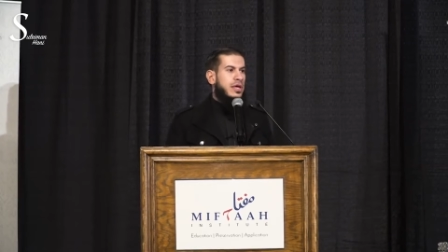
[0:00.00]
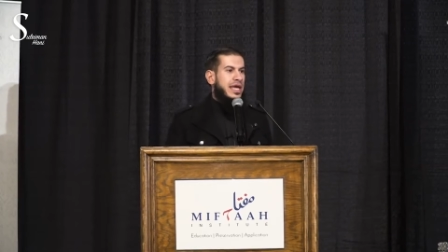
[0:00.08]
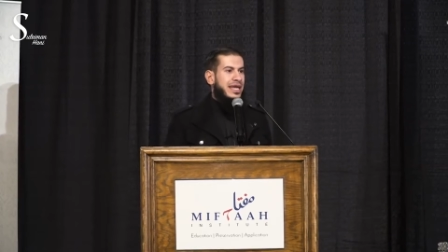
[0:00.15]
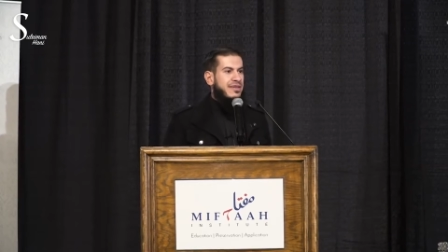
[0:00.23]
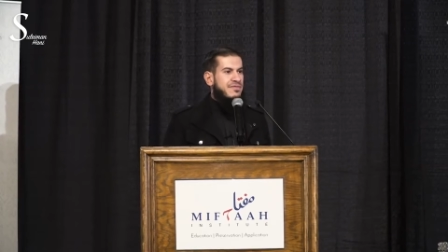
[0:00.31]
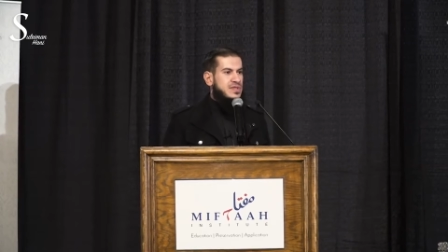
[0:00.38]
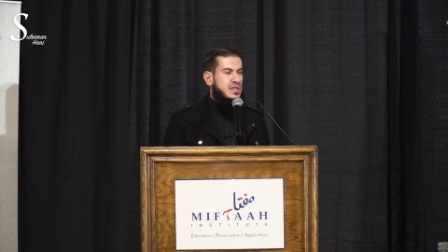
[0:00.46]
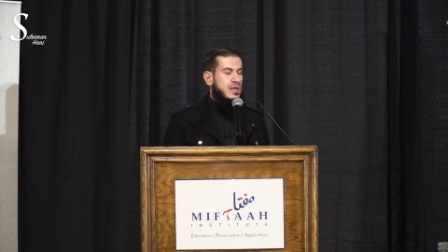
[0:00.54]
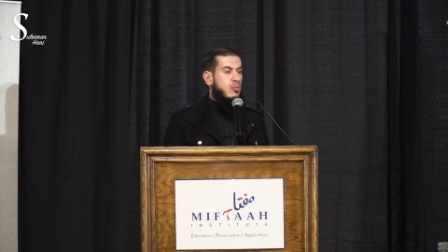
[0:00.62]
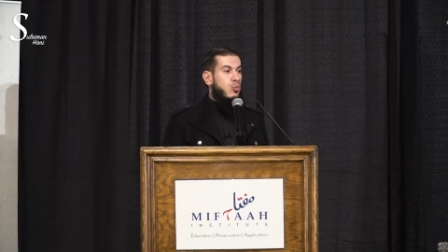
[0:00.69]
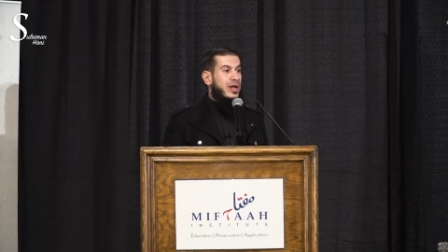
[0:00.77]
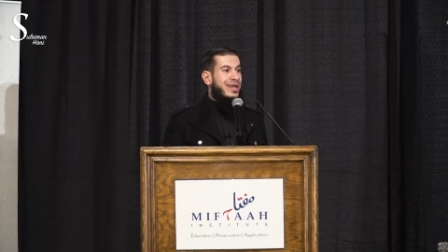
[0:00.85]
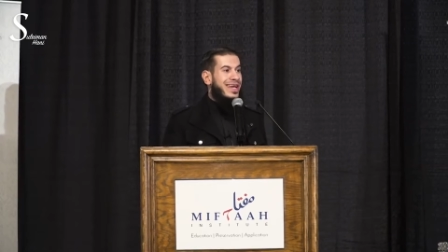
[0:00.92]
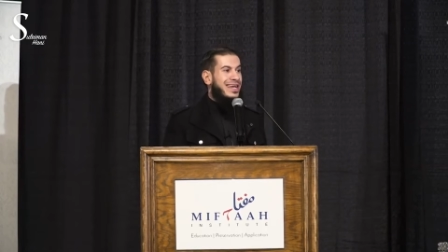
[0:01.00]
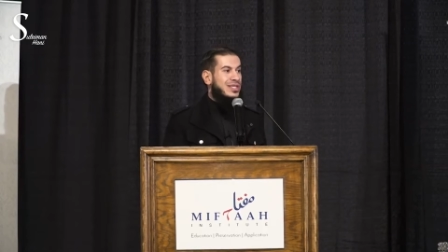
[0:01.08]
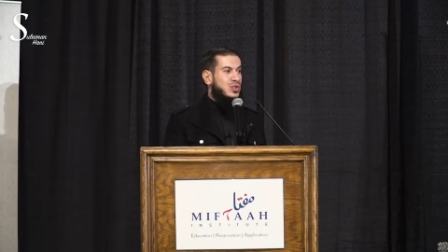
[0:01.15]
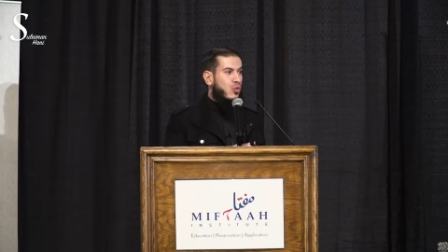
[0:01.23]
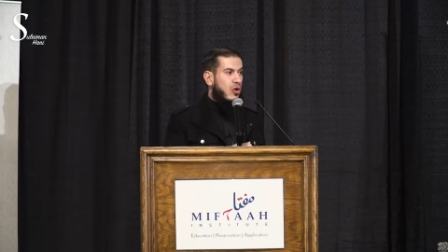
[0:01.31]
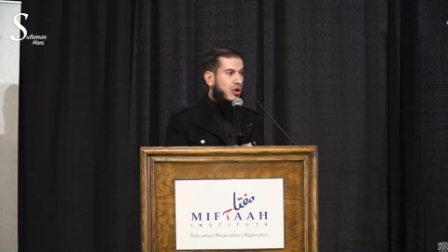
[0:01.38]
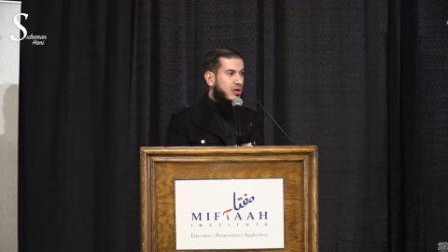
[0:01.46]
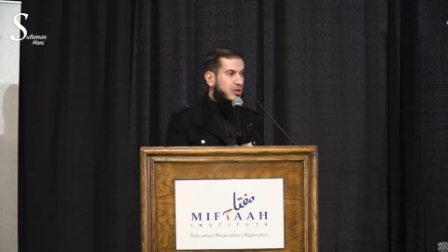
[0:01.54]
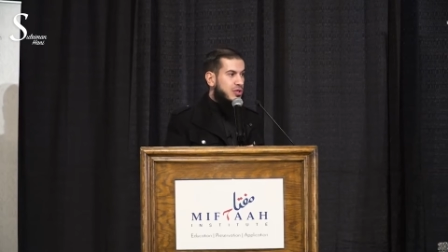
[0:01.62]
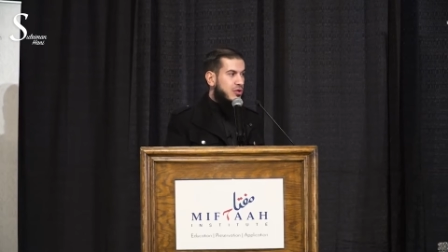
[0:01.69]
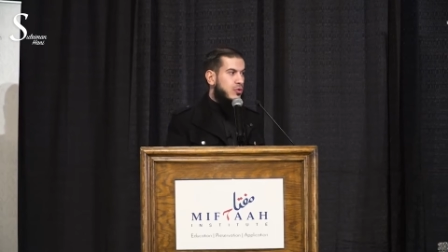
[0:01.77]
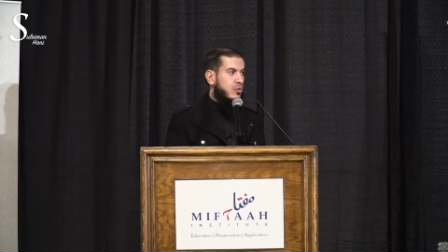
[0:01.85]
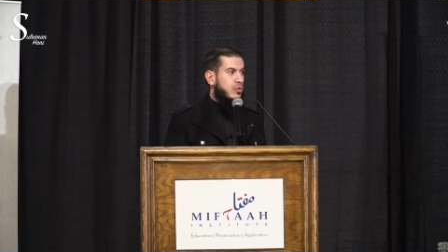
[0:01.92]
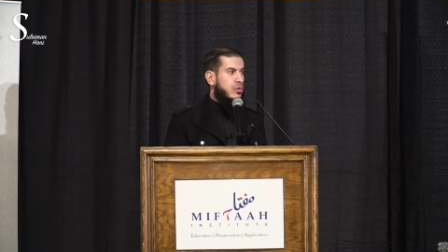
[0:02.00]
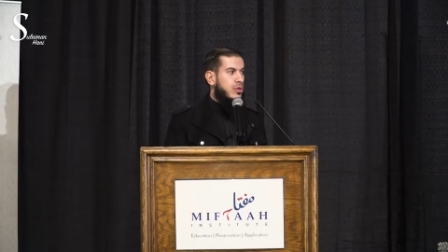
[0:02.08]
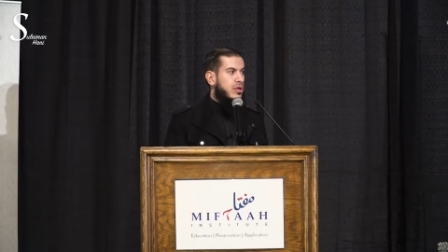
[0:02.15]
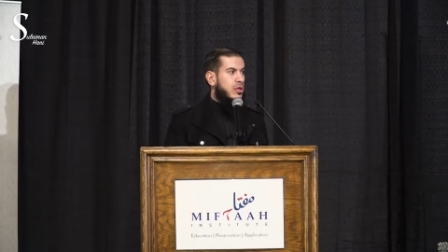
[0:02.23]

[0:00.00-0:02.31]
And if someone has wronged you,